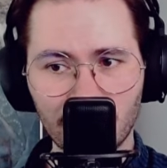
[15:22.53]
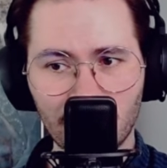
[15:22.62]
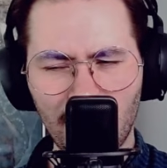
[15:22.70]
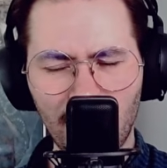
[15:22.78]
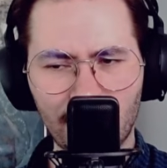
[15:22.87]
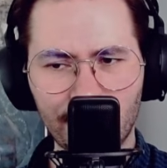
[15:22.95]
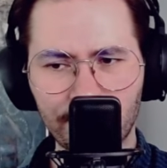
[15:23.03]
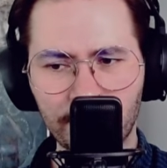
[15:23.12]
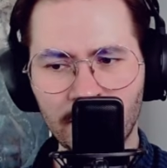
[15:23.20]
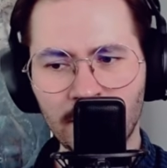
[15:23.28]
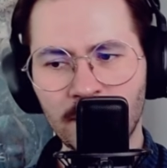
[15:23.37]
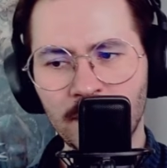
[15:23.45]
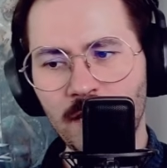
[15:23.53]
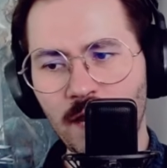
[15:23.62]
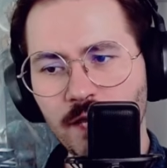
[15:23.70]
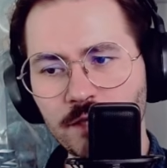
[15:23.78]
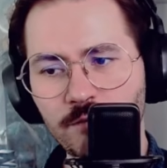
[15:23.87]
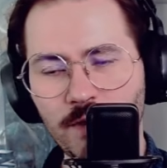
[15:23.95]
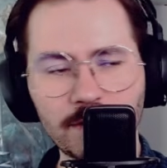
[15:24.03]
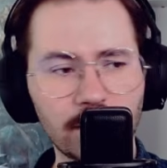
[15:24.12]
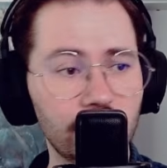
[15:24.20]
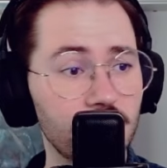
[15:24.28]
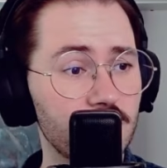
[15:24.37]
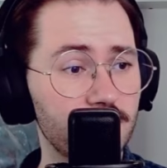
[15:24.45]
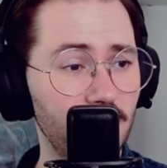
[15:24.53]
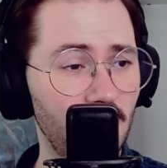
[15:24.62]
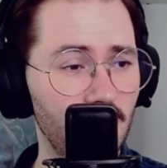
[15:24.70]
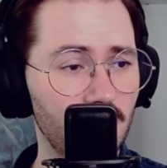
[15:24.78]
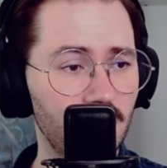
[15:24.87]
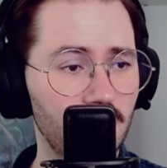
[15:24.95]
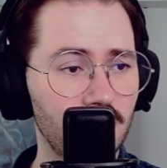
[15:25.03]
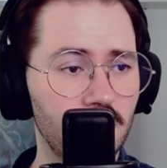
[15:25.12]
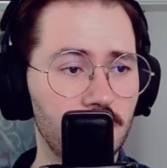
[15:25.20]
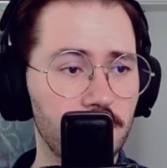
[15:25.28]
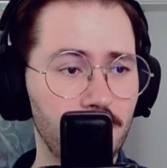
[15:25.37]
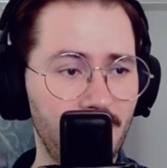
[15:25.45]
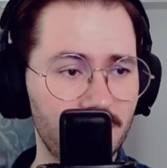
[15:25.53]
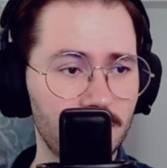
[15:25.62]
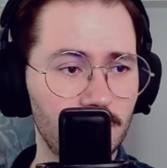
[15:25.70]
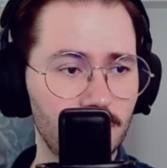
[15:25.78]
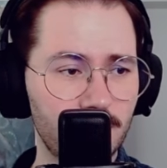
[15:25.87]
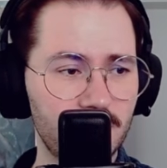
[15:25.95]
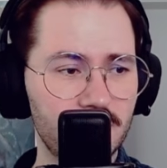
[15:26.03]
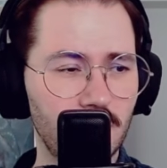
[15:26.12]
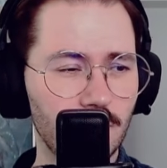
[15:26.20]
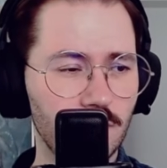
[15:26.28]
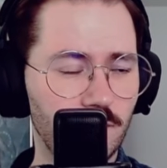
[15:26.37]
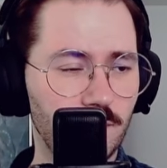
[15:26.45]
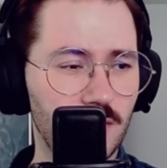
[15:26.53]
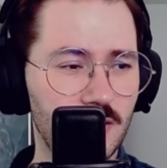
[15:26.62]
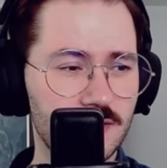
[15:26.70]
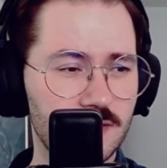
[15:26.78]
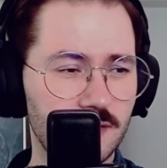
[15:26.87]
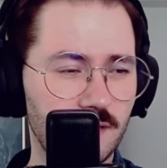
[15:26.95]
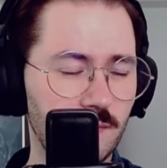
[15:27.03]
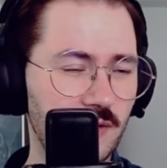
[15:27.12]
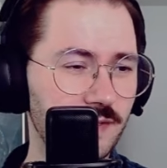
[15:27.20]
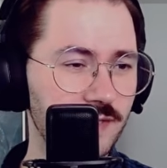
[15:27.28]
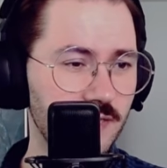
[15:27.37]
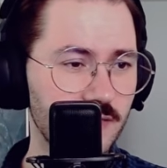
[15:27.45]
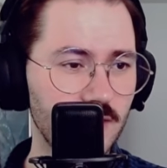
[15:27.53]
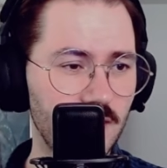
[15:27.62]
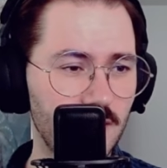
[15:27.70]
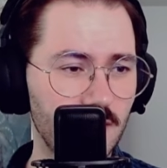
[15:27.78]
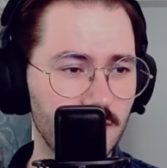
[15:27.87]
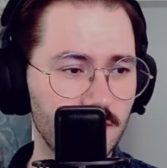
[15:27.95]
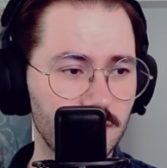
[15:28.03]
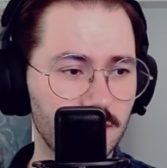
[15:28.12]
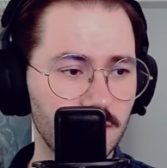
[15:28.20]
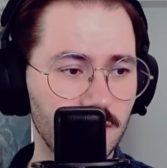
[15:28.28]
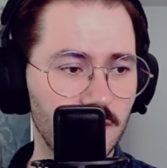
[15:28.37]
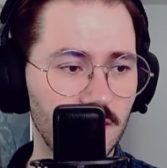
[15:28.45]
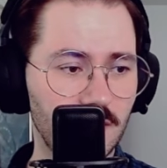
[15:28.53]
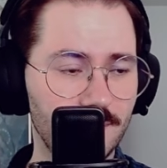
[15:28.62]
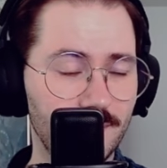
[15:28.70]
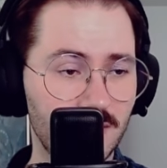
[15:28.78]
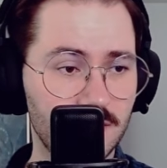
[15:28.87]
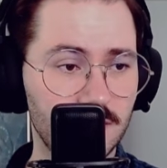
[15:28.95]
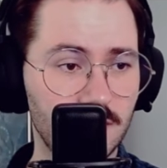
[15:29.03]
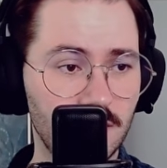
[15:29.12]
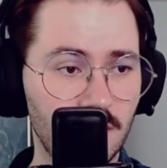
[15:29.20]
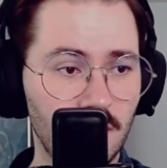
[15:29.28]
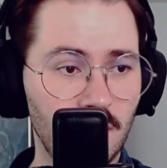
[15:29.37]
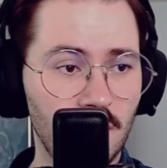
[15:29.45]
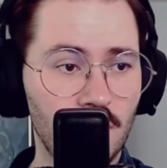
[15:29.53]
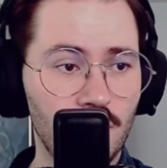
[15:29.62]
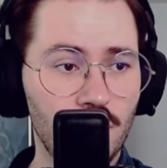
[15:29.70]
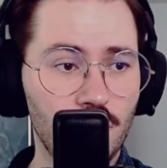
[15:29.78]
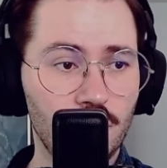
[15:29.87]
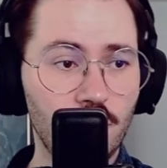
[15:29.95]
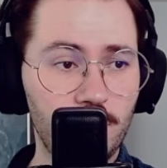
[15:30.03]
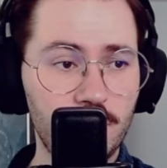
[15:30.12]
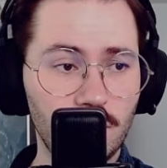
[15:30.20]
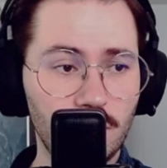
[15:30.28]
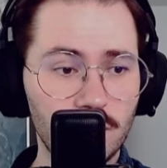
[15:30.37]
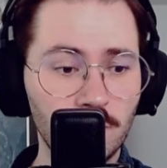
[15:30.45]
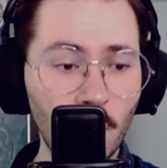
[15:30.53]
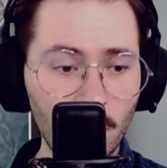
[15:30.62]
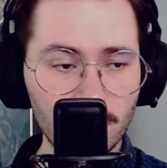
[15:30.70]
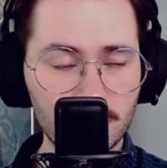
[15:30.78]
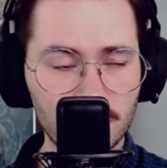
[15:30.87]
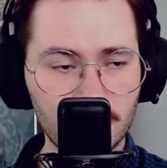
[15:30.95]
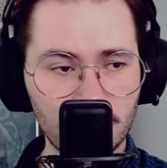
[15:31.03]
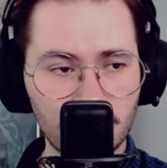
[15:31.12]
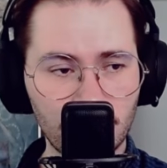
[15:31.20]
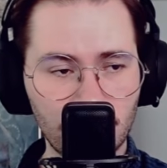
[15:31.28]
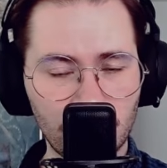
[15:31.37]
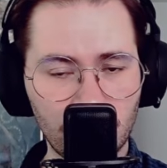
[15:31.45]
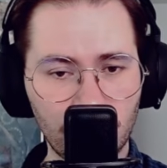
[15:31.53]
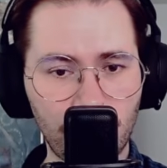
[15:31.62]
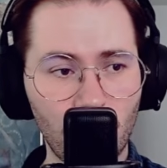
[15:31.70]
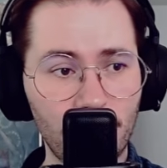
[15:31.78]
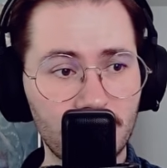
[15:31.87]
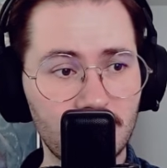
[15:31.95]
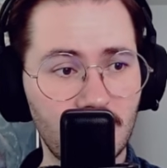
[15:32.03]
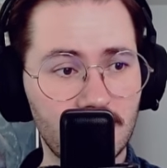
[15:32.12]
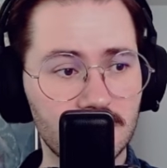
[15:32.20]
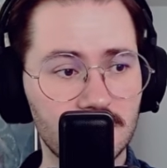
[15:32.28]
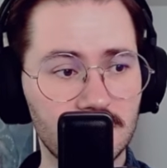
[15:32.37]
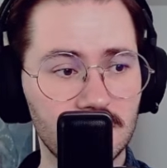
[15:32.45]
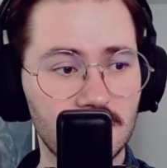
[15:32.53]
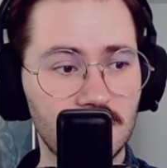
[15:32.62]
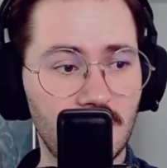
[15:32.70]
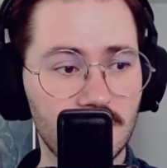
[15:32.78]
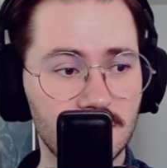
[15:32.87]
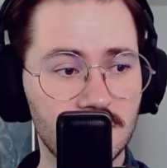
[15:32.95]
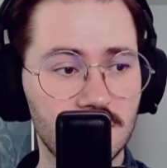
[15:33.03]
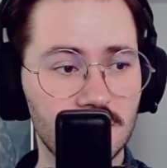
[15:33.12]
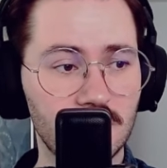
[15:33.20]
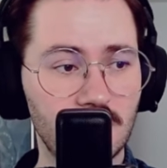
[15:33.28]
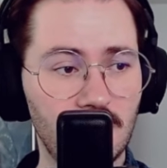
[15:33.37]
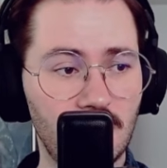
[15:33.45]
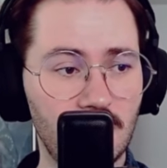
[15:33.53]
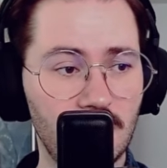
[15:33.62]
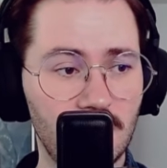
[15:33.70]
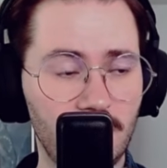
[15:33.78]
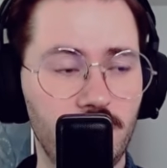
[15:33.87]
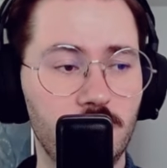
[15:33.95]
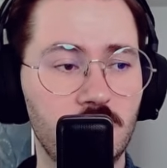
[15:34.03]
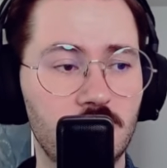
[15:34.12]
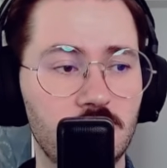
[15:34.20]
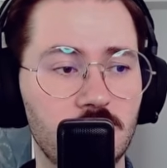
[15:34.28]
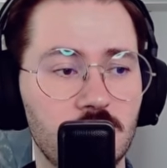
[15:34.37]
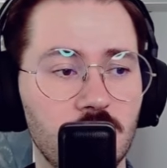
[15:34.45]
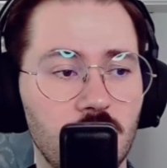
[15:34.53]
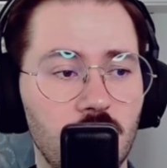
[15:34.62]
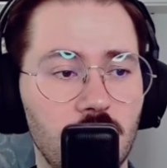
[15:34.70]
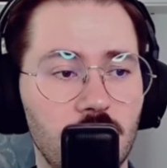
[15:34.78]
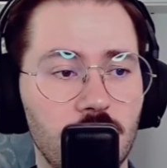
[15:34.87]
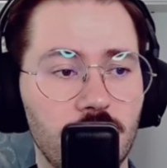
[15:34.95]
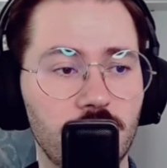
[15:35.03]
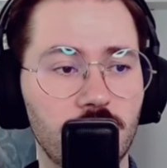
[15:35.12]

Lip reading: And finally, the spell might look a bit out of place as a main deck card, but truth be told, most Pauper decks runs a healthy bit of